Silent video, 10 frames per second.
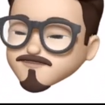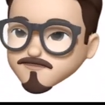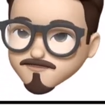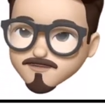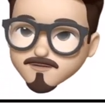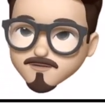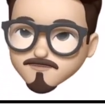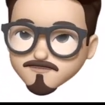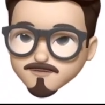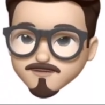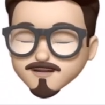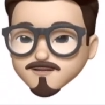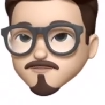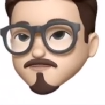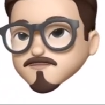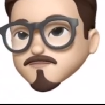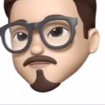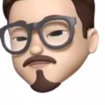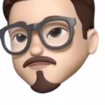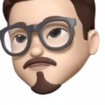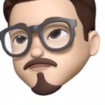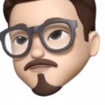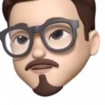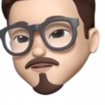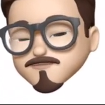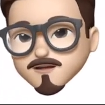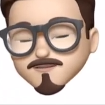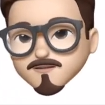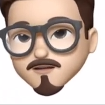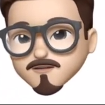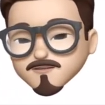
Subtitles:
two circles for his eyes, as you can see.